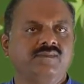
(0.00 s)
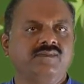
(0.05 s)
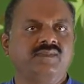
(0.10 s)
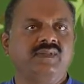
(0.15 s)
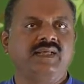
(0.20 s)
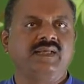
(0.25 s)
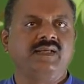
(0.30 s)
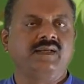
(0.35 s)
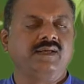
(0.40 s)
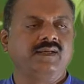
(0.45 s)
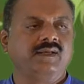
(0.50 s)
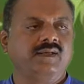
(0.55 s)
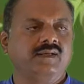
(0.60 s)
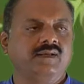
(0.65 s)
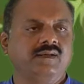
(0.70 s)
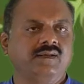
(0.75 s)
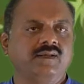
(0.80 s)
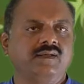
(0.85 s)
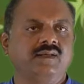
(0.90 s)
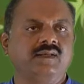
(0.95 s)
the
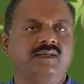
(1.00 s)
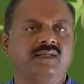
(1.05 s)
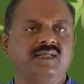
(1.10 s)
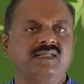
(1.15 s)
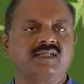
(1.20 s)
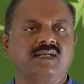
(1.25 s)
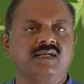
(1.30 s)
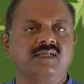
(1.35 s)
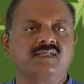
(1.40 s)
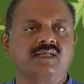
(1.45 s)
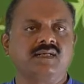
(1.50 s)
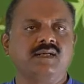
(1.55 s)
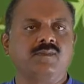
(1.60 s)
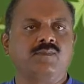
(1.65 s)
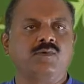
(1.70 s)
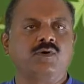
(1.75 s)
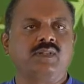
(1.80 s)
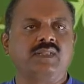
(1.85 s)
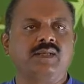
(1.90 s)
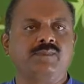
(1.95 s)
discussing
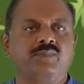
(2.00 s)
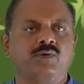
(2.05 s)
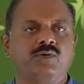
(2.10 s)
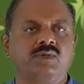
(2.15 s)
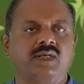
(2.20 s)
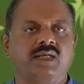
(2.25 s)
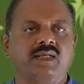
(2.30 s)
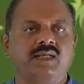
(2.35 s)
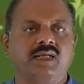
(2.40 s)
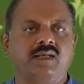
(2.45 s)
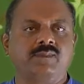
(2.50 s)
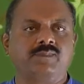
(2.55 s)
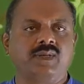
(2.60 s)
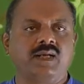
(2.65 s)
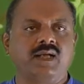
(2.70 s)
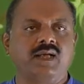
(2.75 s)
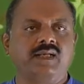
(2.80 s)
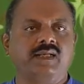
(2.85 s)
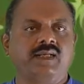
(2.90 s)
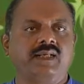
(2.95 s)
about the Pottali
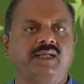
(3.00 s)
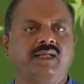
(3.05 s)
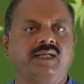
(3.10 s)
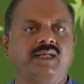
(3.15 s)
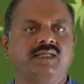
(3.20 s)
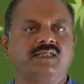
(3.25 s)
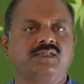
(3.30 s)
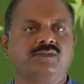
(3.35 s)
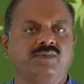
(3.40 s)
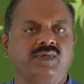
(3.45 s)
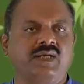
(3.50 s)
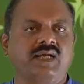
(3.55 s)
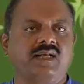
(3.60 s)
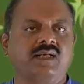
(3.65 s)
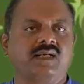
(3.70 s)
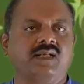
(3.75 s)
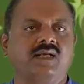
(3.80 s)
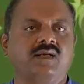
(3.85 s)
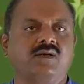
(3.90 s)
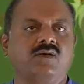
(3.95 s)
Kalpana in English, we
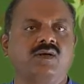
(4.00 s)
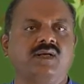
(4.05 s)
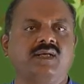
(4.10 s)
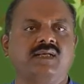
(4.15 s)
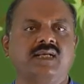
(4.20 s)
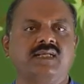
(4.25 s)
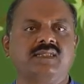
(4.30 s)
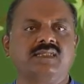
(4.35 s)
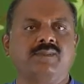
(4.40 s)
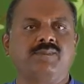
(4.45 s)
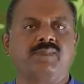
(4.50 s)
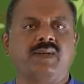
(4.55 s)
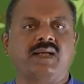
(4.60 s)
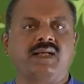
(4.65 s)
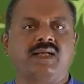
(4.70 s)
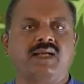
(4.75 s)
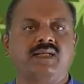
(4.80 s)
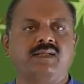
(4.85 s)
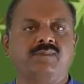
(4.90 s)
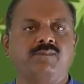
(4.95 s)
can call it as a
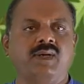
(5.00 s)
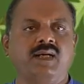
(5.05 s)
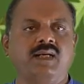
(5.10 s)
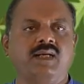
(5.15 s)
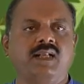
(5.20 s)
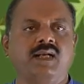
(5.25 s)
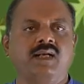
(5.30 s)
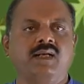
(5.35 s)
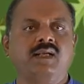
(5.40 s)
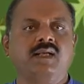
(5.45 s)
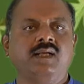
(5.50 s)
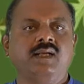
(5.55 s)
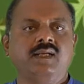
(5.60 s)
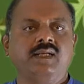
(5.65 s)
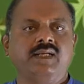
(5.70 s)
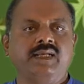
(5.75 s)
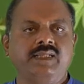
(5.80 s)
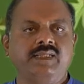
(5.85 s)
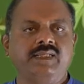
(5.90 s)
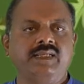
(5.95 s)
packet, bundle,
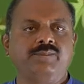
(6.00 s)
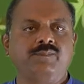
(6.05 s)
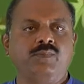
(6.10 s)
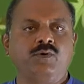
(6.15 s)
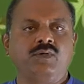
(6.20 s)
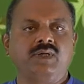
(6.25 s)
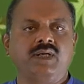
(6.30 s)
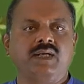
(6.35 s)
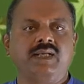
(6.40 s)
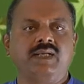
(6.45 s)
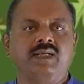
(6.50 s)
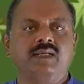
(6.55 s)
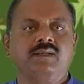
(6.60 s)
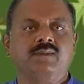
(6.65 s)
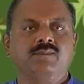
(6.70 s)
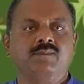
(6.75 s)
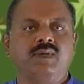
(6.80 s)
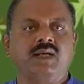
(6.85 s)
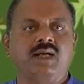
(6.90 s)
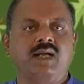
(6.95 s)
Hindi
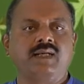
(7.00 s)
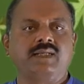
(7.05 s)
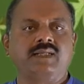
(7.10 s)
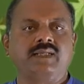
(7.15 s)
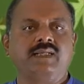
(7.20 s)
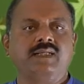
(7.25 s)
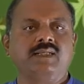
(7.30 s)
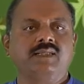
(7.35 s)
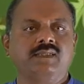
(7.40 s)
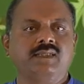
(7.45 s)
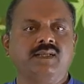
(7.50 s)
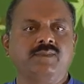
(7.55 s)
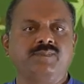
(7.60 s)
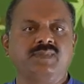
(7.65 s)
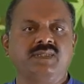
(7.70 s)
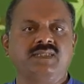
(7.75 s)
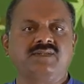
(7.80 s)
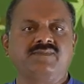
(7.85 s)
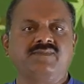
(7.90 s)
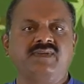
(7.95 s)
Pottali, Marathi, the
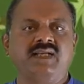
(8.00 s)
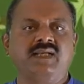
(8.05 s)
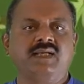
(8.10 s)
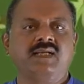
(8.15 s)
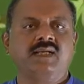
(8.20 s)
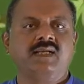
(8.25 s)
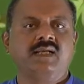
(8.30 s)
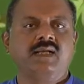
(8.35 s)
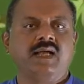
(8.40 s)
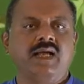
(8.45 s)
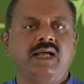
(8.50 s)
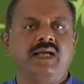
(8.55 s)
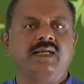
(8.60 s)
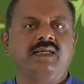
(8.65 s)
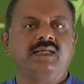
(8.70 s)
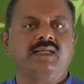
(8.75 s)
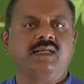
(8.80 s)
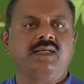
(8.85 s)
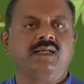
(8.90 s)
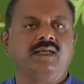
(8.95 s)
Pisvi,
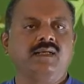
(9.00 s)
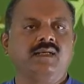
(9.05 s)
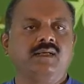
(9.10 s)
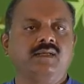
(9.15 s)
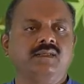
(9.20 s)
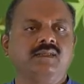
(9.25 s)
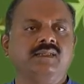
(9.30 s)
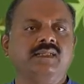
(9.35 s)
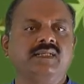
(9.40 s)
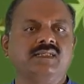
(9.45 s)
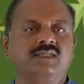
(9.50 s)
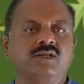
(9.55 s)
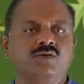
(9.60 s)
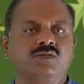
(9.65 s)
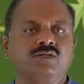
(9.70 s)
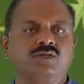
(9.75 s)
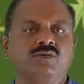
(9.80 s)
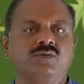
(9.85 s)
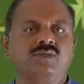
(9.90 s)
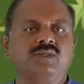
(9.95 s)
and the
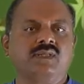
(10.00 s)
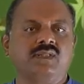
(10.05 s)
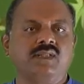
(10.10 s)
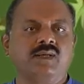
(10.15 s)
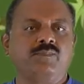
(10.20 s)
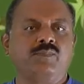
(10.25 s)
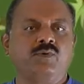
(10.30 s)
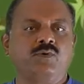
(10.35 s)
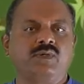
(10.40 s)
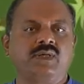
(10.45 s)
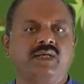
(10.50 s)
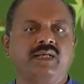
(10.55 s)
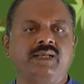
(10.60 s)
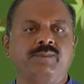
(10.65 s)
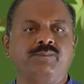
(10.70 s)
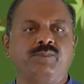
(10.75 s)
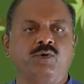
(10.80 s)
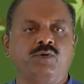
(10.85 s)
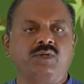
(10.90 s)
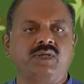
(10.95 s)
Sanskrit, the
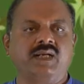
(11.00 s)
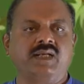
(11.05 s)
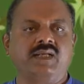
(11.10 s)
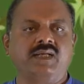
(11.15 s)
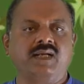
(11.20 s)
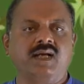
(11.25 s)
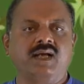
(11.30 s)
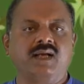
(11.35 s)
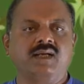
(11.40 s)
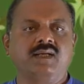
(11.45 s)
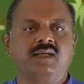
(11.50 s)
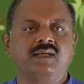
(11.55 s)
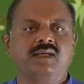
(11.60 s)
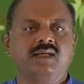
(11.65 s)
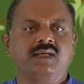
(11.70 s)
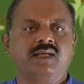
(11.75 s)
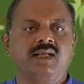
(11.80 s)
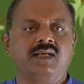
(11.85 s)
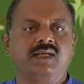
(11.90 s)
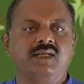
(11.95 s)
Pottali,
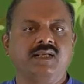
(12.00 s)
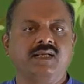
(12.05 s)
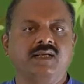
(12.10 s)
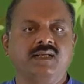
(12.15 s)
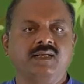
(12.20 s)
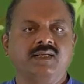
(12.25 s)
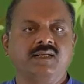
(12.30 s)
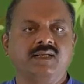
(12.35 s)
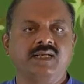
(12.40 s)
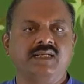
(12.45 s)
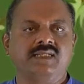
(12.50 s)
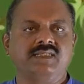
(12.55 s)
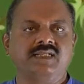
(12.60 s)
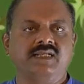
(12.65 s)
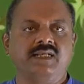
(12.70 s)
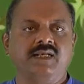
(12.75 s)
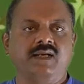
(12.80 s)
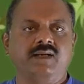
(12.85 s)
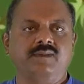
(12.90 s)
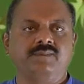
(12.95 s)
Pottalika, Kannada,
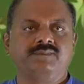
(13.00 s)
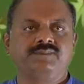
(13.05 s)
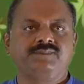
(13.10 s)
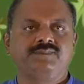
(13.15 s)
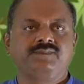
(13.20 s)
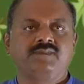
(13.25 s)
Kaichila.